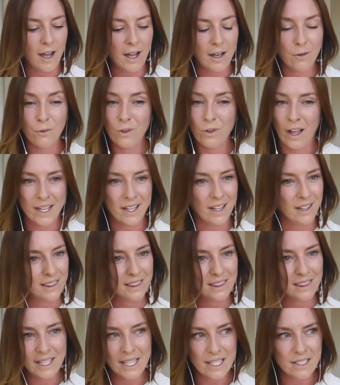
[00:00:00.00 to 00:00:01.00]
like at
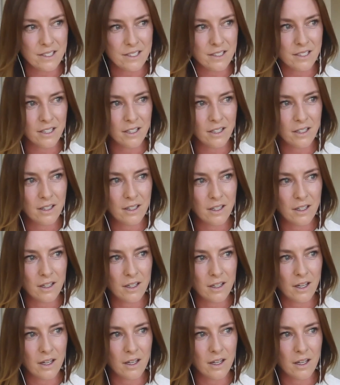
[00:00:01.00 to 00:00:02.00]
least
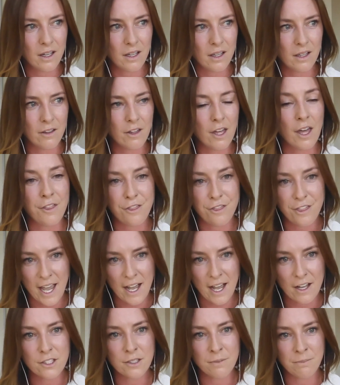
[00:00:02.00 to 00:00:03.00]

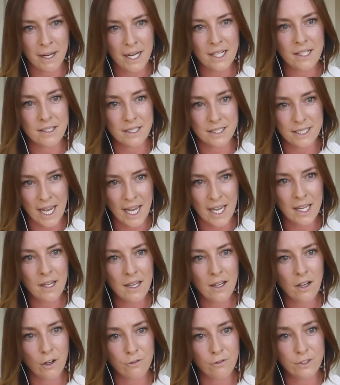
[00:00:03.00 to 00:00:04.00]
1,000 meters a day
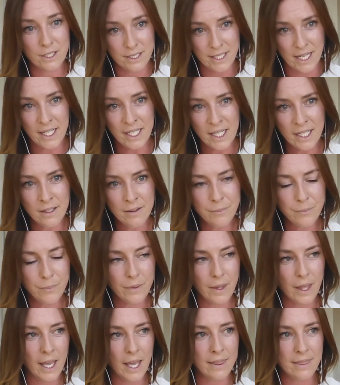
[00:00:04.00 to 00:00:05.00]
of descending,
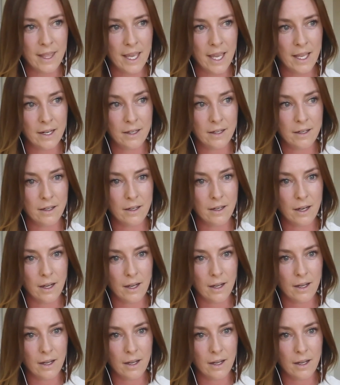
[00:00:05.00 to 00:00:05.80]
and then